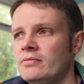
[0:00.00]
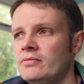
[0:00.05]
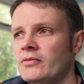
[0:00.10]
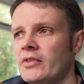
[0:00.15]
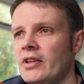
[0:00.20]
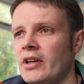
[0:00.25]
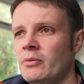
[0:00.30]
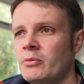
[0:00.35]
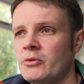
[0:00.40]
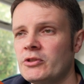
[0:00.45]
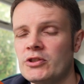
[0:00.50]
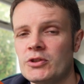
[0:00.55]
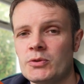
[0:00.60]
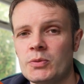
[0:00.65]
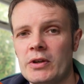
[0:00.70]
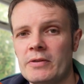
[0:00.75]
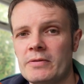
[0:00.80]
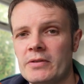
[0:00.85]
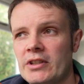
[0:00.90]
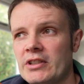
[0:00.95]
And we'll just
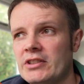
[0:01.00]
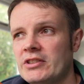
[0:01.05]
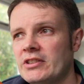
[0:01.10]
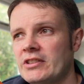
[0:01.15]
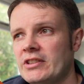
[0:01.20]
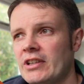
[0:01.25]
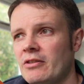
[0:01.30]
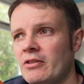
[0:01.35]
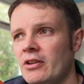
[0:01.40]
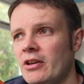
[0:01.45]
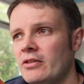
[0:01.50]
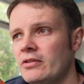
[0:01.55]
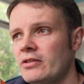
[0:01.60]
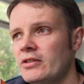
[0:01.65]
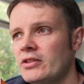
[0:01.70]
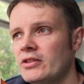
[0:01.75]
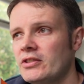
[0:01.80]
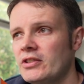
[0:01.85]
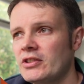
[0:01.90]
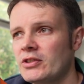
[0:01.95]
wait for this to download
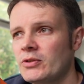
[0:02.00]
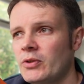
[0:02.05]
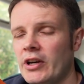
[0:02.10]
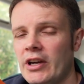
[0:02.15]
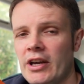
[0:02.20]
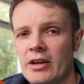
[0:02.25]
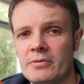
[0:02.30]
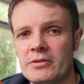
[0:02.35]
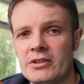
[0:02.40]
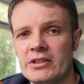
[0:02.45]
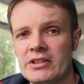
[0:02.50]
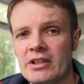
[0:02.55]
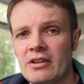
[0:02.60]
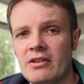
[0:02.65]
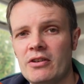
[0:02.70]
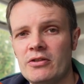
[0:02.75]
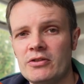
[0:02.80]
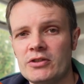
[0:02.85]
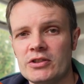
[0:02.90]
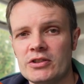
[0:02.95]
because it's quite a hefty
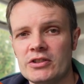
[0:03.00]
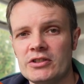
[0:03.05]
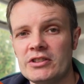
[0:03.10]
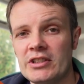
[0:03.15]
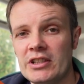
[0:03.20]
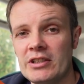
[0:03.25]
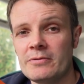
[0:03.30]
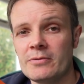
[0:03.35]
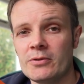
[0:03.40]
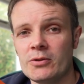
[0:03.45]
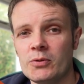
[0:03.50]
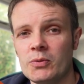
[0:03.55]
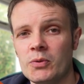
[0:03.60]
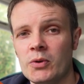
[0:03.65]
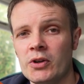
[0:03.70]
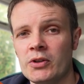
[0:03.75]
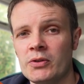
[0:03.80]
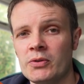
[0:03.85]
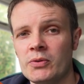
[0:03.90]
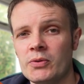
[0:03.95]
download. It's the default
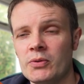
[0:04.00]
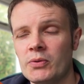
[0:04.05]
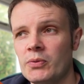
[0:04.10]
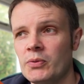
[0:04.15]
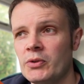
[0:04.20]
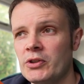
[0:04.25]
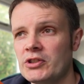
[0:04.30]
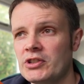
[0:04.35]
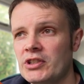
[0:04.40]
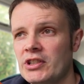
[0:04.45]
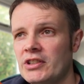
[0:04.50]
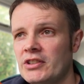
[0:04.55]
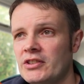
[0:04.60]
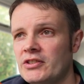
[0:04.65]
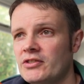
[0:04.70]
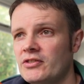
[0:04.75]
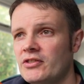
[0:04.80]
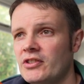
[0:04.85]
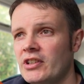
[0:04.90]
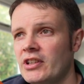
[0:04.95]
one, which
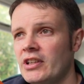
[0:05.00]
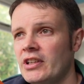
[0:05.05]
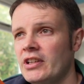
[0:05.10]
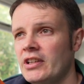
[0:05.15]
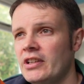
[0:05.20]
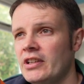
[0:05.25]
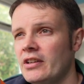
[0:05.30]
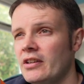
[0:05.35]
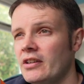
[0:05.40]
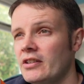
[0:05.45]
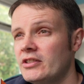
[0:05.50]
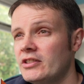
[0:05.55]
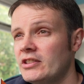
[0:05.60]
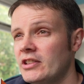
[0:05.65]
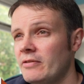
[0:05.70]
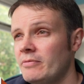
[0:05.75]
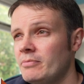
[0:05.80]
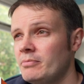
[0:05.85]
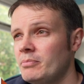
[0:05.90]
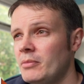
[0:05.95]
is the
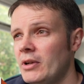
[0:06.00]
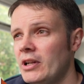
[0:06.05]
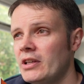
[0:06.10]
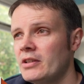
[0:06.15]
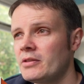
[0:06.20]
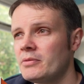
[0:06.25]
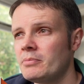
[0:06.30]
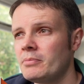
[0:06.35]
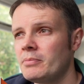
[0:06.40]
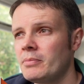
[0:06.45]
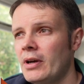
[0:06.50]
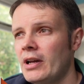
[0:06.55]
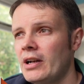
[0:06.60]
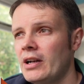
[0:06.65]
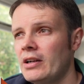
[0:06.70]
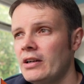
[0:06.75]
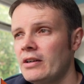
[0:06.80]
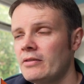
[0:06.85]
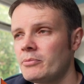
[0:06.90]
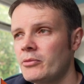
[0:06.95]
7 billion
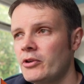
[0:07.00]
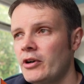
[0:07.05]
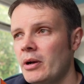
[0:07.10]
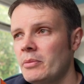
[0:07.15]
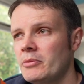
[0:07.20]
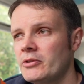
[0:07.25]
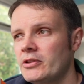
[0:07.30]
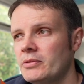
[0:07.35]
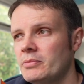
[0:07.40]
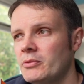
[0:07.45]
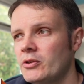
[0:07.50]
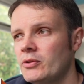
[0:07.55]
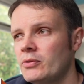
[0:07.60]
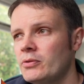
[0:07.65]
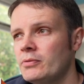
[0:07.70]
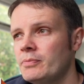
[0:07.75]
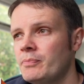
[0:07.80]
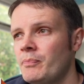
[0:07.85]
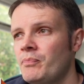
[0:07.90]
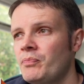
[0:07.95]
parameter
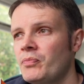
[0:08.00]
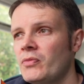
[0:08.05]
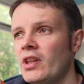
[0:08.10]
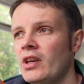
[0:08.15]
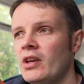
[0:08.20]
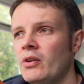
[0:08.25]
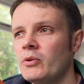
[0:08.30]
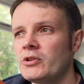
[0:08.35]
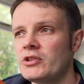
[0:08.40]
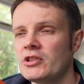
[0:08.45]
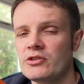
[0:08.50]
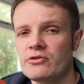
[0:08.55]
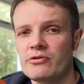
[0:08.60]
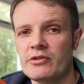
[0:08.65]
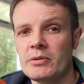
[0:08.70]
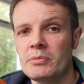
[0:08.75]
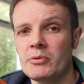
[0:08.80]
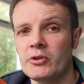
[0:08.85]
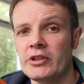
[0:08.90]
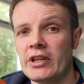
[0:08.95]
model, which is
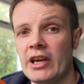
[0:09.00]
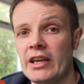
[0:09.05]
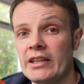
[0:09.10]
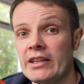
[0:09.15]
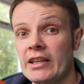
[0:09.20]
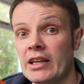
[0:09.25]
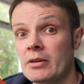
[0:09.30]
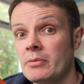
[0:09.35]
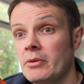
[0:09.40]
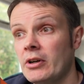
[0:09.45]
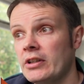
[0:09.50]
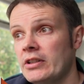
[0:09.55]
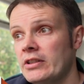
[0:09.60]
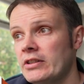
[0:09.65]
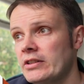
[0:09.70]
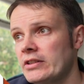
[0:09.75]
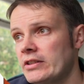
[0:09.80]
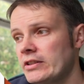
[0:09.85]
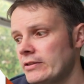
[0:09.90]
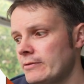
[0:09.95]
3.8
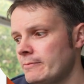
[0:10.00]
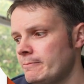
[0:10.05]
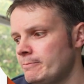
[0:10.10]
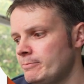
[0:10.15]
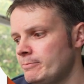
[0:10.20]
gigabytes.